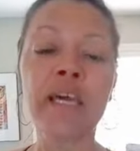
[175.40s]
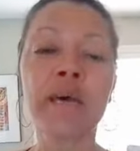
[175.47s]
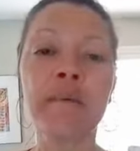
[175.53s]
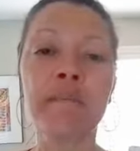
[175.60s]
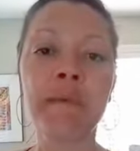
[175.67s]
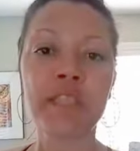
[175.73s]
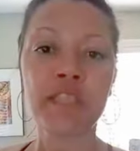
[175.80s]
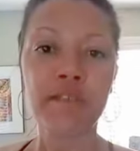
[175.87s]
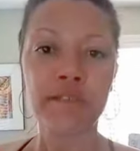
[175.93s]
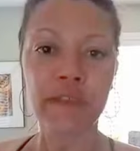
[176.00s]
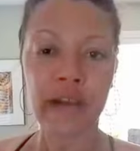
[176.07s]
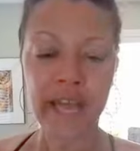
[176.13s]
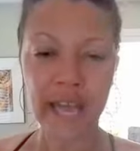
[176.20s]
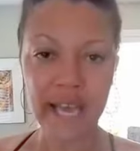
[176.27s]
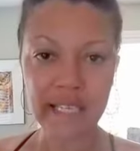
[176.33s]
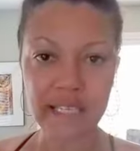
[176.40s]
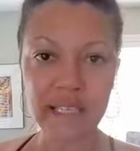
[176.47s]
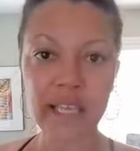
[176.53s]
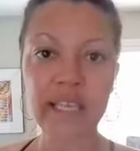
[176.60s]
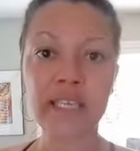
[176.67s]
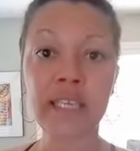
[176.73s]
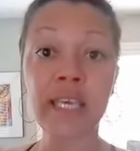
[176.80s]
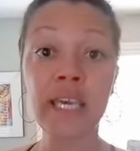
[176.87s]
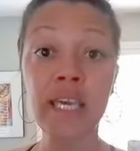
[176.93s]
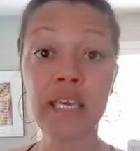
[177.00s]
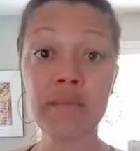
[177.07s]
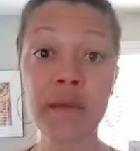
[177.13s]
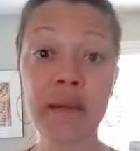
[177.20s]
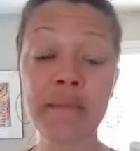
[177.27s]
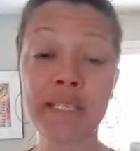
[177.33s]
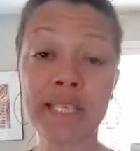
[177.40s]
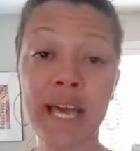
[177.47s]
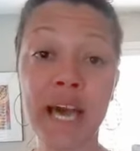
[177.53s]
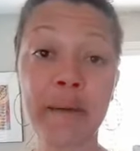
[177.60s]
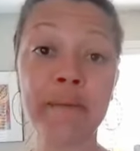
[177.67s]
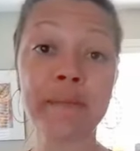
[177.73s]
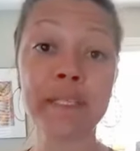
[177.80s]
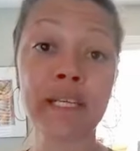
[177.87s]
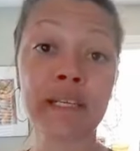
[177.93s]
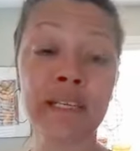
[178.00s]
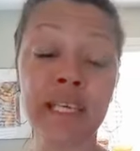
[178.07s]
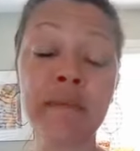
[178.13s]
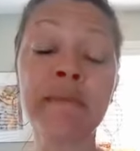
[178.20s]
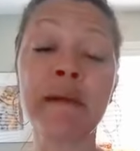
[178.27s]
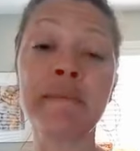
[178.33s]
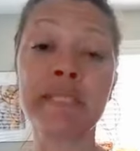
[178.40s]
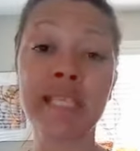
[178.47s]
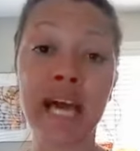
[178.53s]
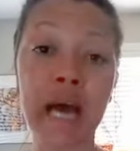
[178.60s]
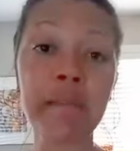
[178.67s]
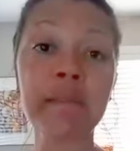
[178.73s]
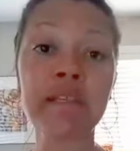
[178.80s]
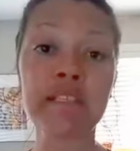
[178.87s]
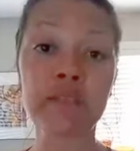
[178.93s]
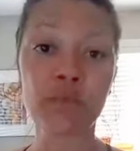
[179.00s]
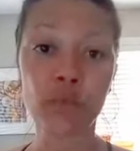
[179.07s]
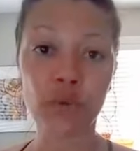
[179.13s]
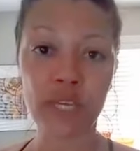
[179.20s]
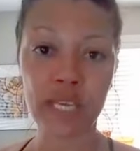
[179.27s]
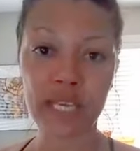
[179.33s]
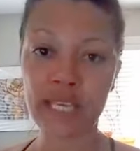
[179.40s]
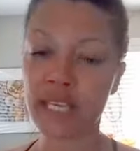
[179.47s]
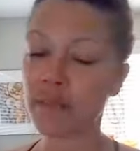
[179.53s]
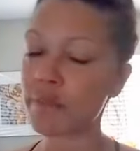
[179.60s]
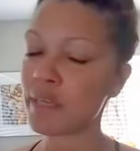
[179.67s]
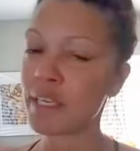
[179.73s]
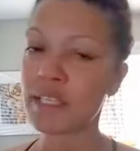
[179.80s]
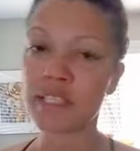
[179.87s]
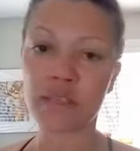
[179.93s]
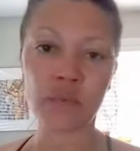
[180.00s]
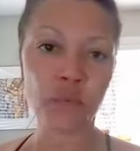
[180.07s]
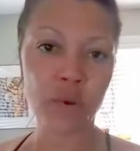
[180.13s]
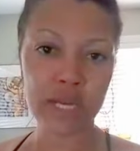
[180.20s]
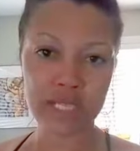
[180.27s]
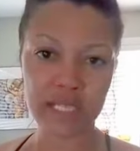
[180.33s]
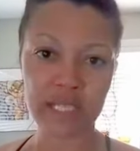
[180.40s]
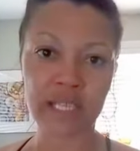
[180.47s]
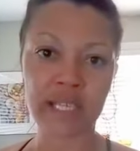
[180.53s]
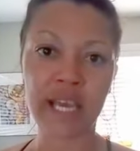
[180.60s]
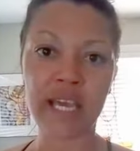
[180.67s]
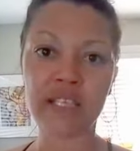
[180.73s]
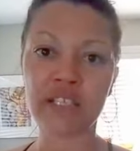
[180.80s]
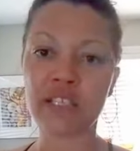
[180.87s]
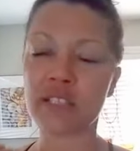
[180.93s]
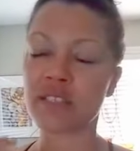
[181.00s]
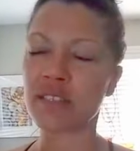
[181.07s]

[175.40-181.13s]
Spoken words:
but I had to like get my metabolism working again because it wasn't, and I had just